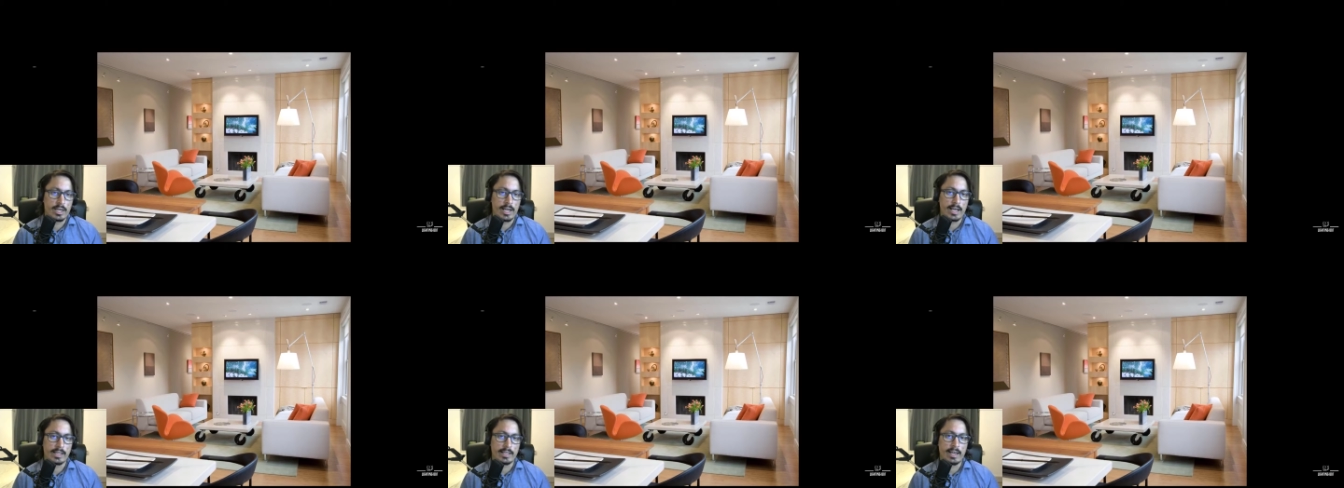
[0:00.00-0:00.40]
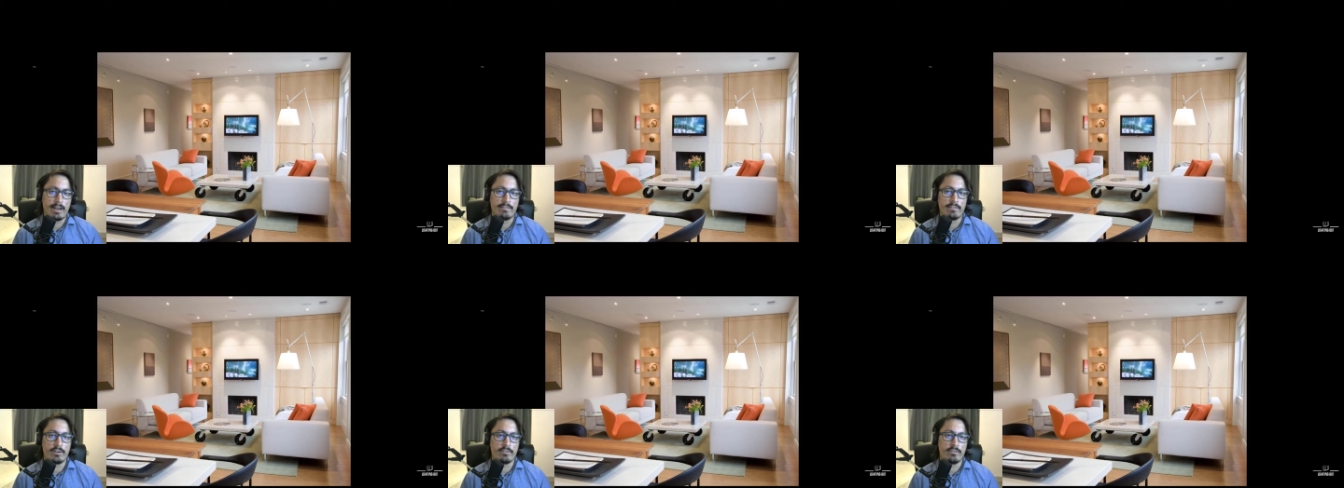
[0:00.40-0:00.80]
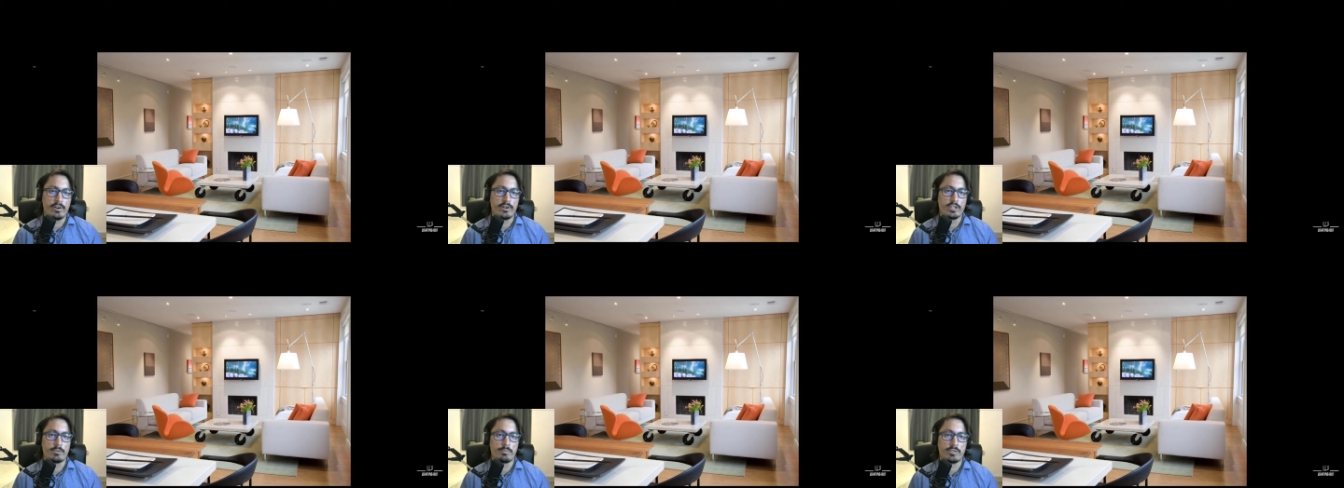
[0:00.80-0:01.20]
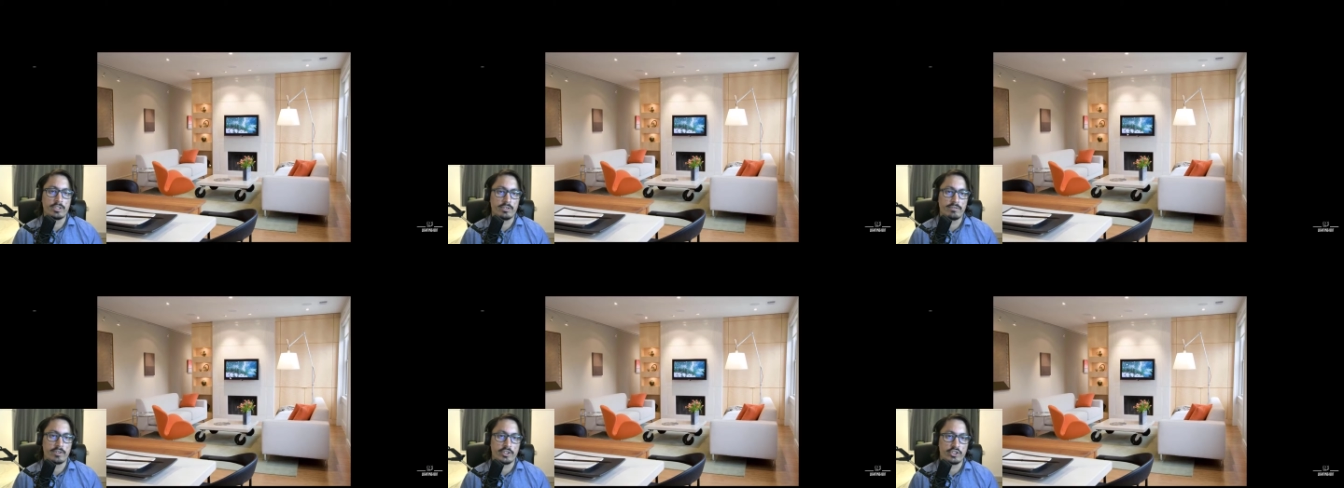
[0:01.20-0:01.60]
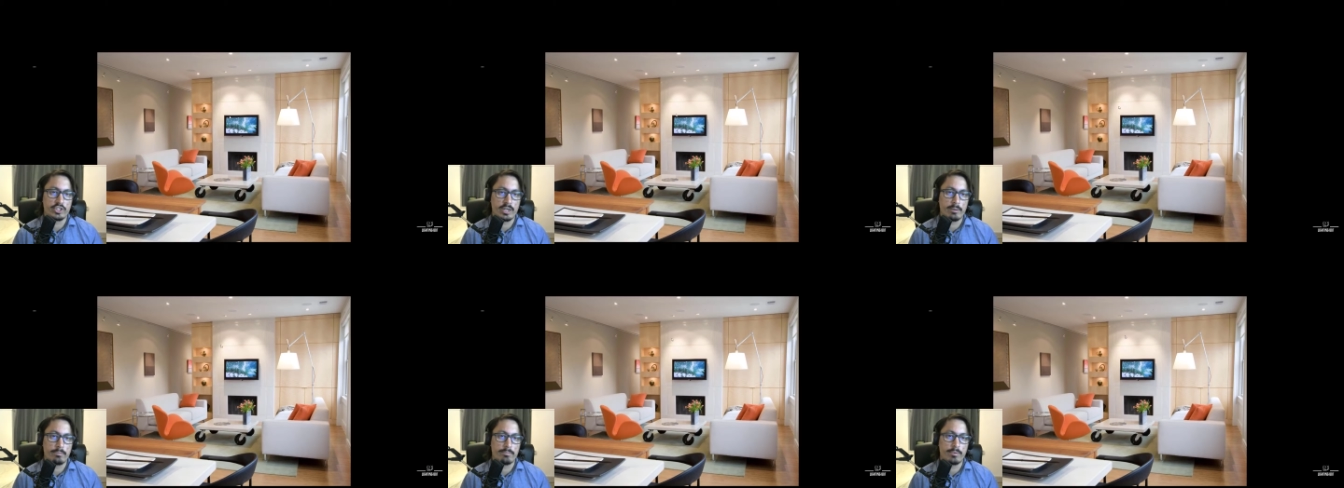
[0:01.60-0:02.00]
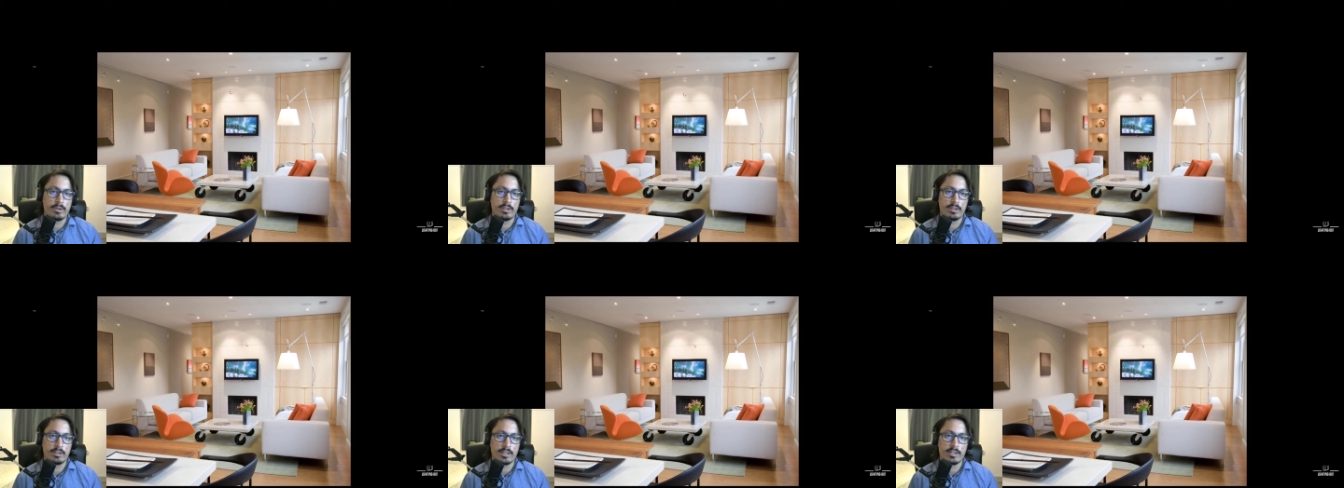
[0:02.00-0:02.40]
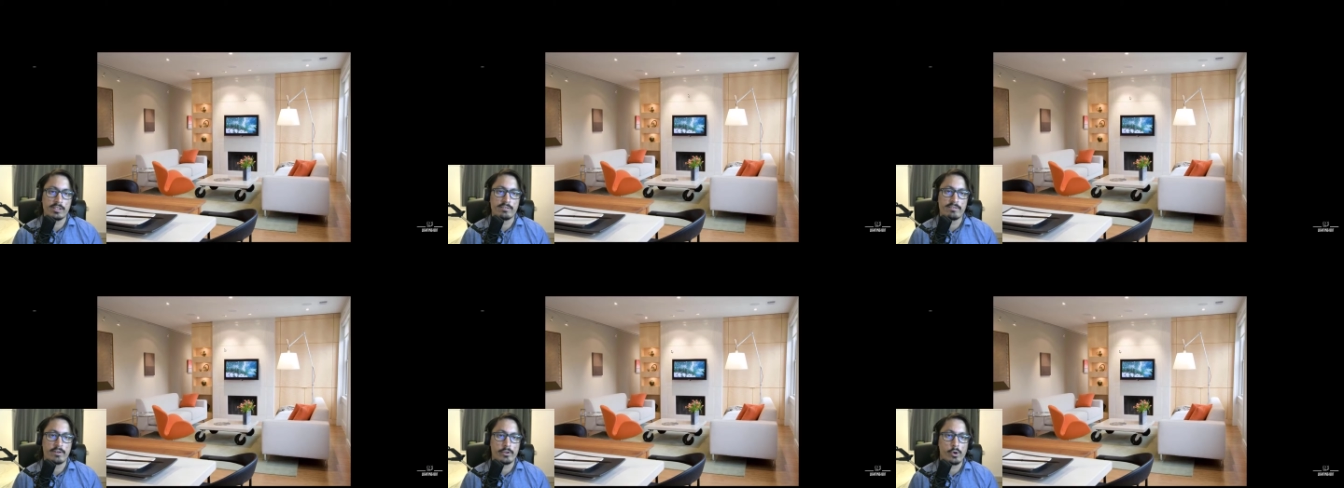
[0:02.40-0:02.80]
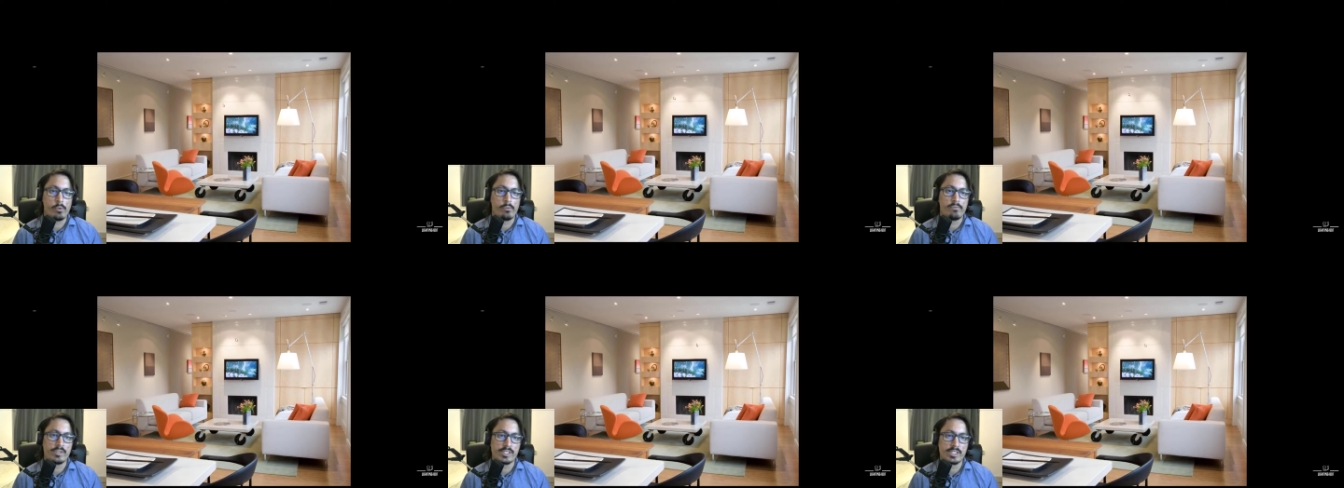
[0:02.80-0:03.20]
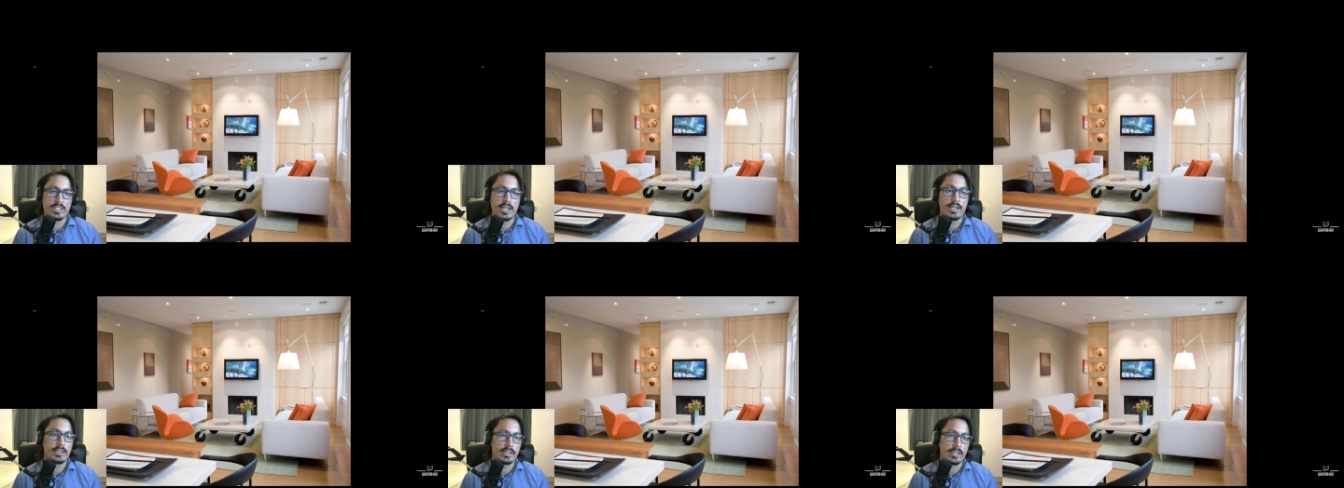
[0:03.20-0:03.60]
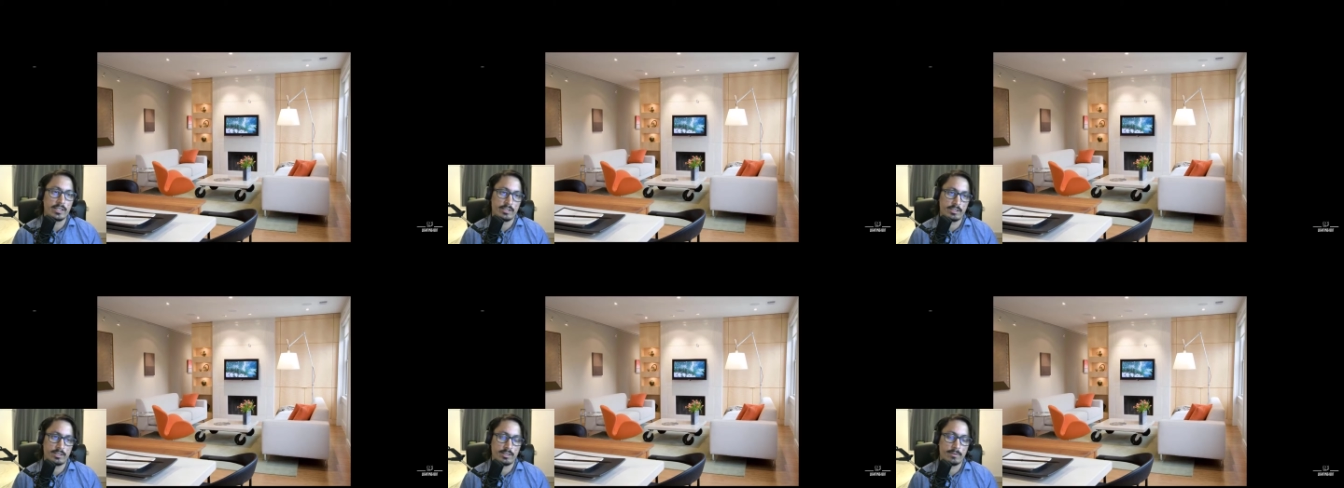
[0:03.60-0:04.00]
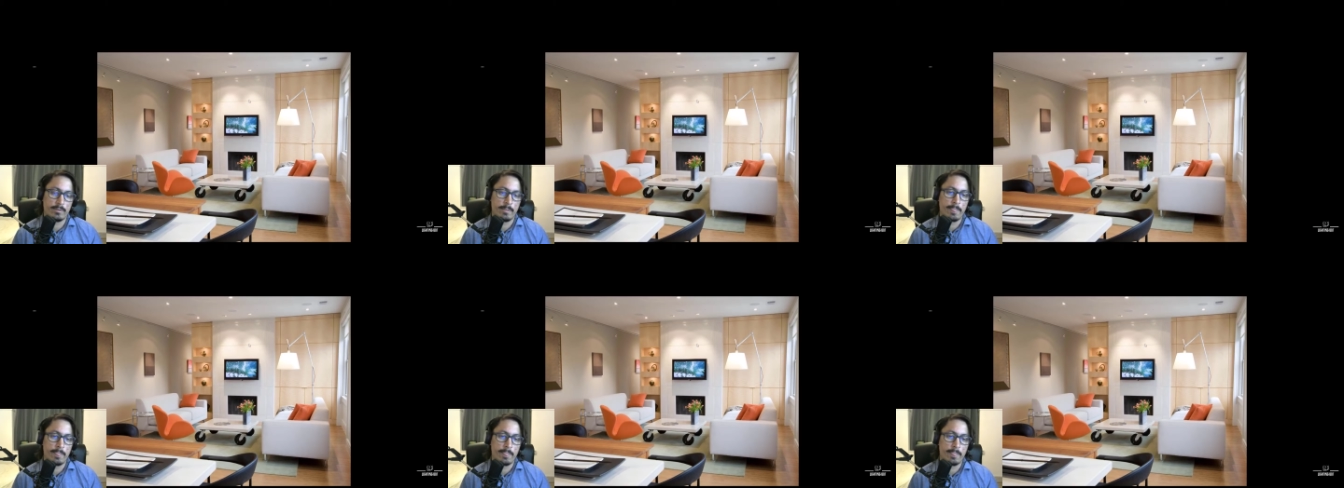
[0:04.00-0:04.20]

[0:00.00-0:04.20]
and they have a very specific shape that is very obvious like this.